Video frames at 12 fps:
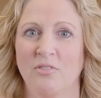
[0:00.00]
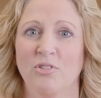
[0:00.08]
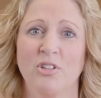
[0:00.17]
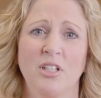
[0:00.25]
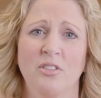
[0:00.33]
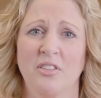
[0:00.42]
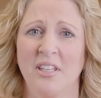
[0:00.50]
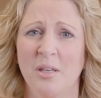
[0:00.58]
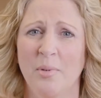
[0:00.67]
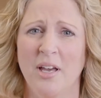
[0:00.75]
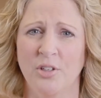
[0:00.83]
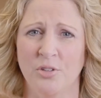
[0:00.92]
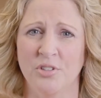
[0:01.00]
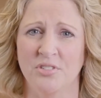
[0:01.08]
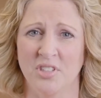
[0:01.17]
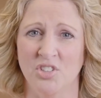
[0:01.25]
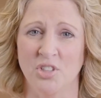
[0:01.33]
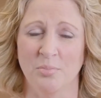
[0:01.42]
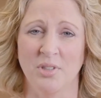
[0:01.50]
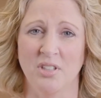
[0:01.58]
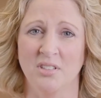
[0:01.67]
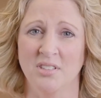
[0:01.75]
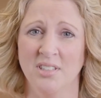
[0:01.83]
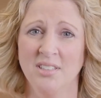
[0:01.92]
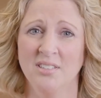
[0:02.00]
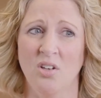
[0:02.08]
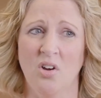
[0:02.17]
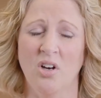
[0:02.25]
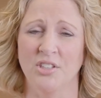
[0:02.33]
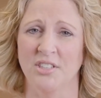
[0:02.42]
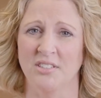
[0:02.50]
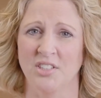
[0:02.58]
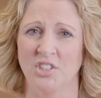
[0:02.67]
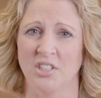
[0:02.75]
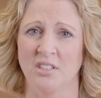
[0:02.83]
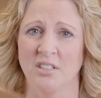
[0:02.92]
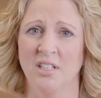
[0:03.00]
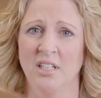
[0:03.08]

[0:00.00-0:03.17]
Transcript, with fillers: Really think about your decision because it is a hard decision.